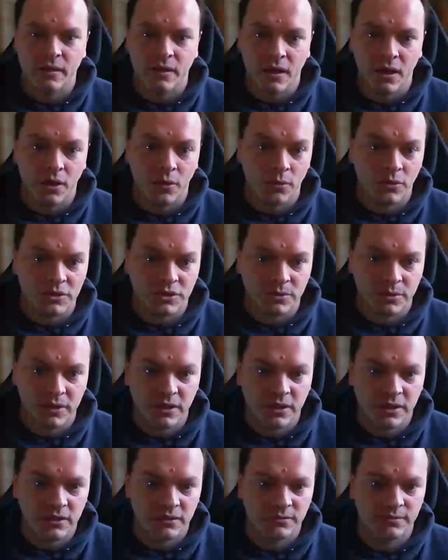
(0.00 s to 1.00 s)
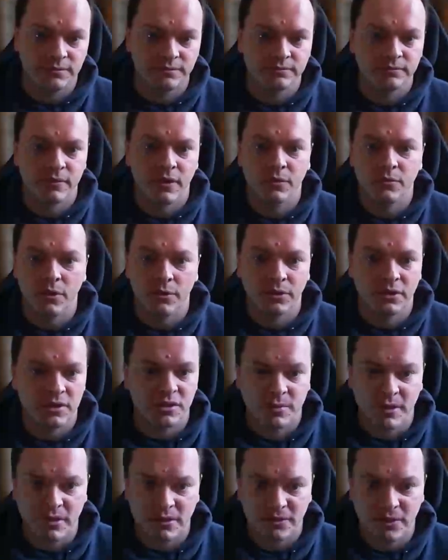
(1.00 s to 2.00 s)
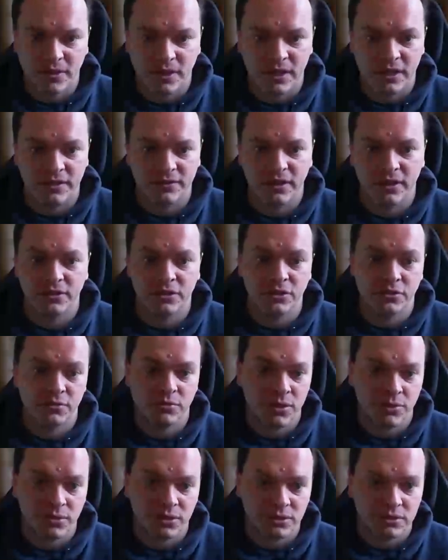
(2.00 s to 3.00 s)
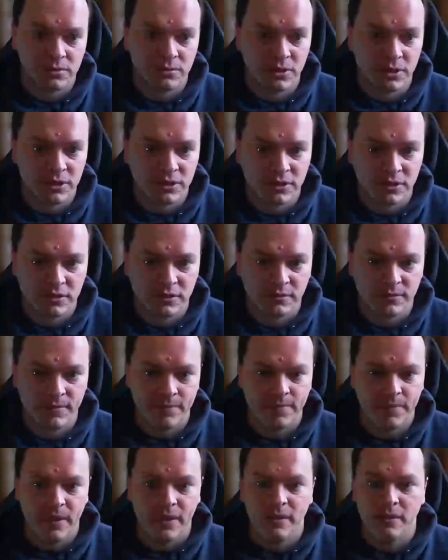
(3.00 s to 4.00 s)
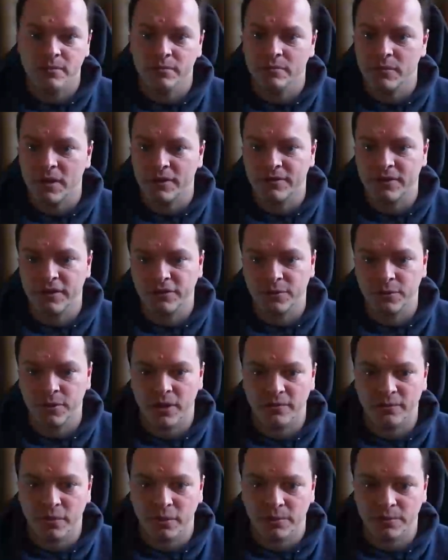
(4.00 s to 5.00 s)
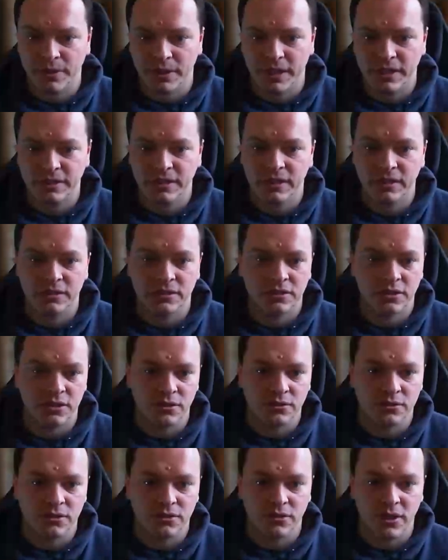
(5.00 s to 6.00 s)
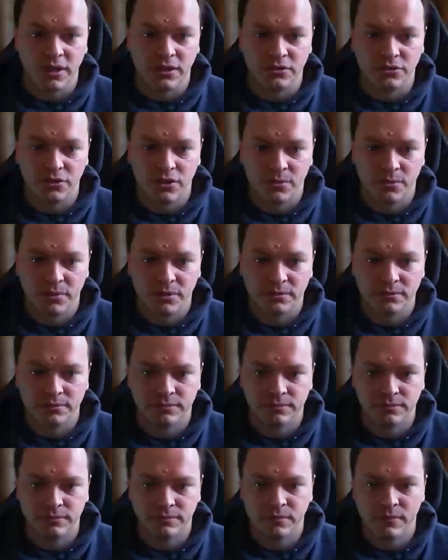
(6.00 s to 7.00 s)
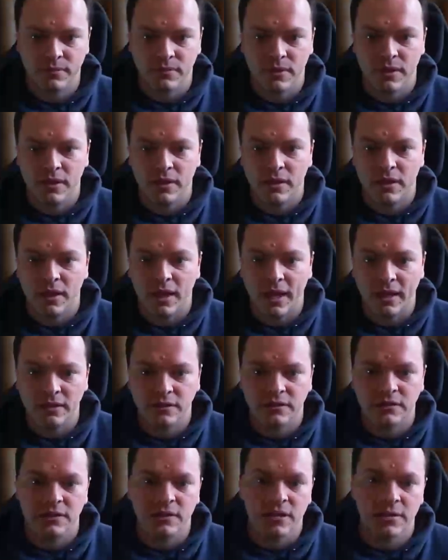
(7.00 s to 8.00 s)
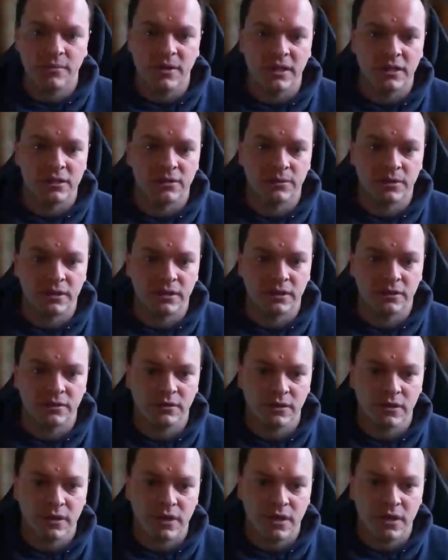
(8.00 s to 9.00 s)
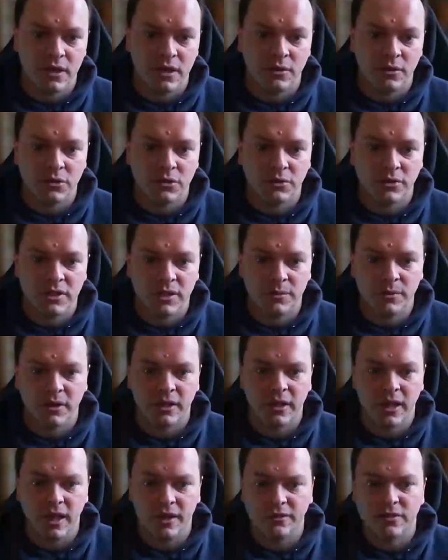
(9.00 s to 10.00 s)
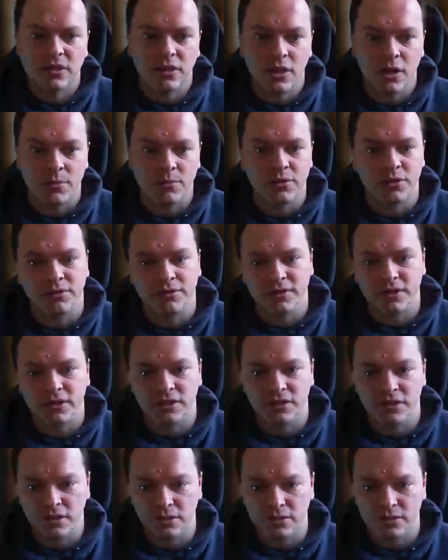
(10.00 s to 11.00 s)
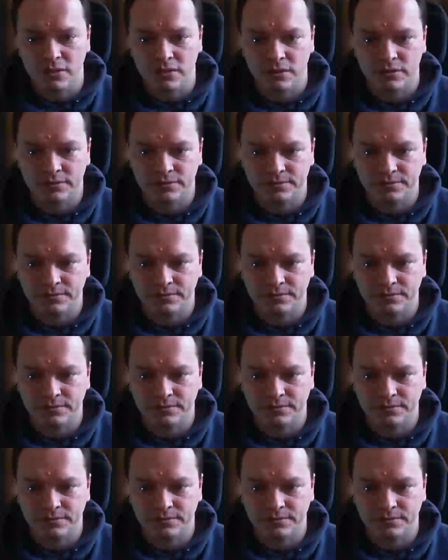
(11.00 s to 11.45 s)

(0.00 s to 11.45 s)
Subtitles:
Our watch window, where we can specify any values we want to monitor. My favorite way of populating is to use the drag and drop. And the immediate window, which we typically have to open on first use.